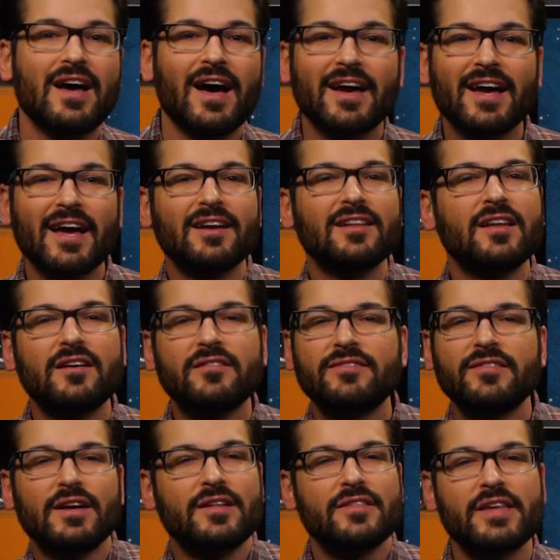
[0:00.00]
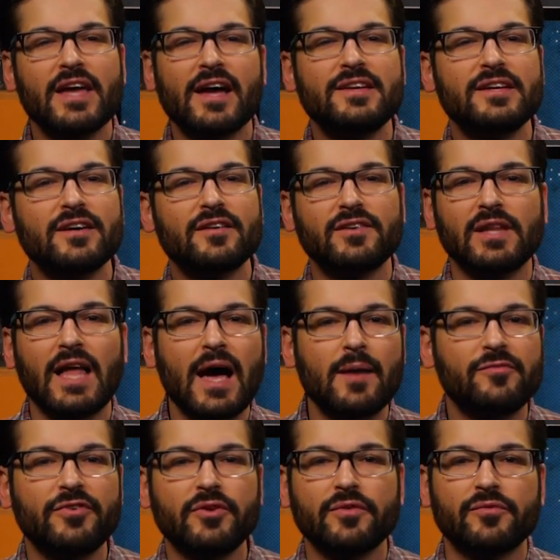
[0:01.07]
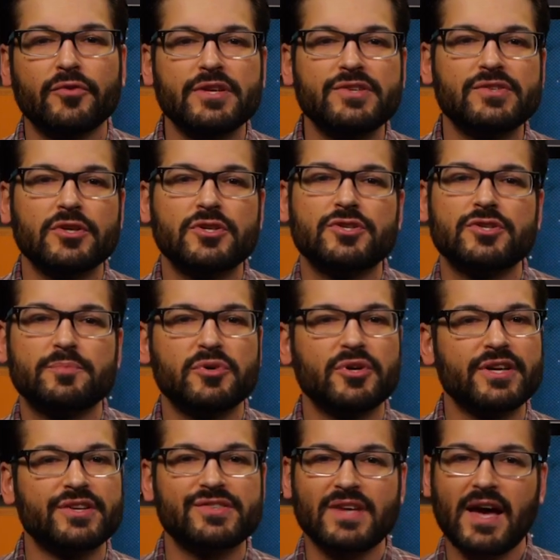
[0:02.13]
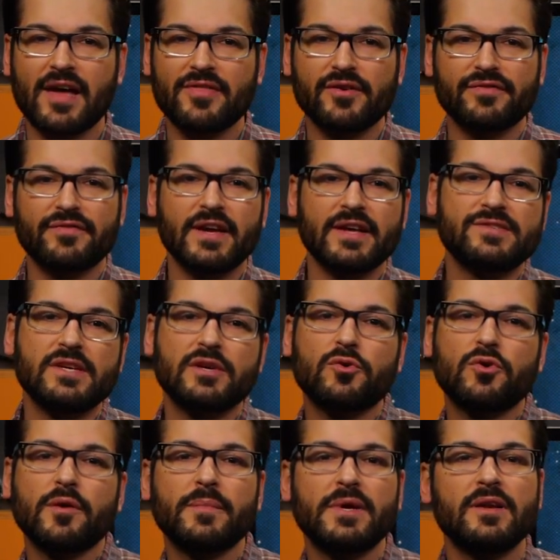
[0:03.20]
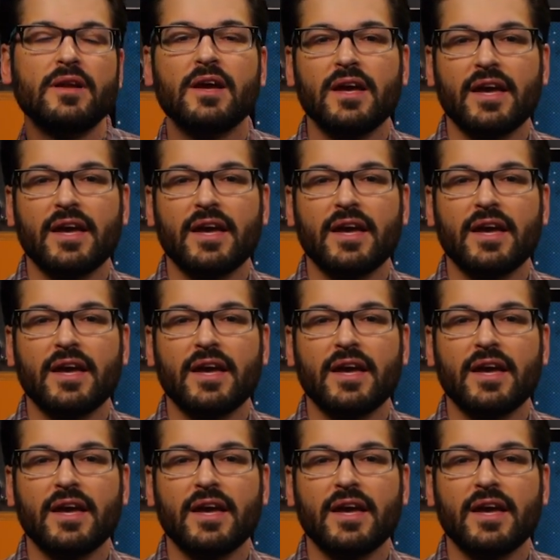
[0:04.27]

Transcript: I kind of love the idea of a lab full of researchers putting aside their fancy equipment